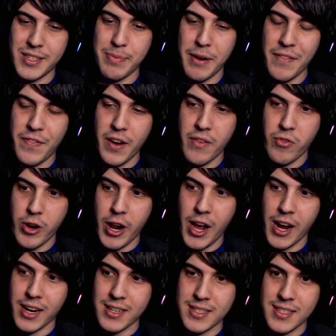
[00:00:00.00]
it's my favorite
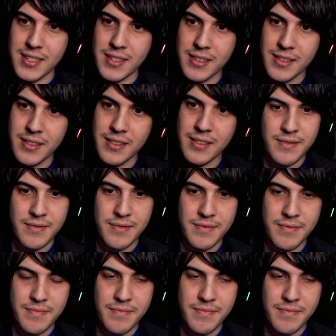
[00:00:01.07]
axe. When it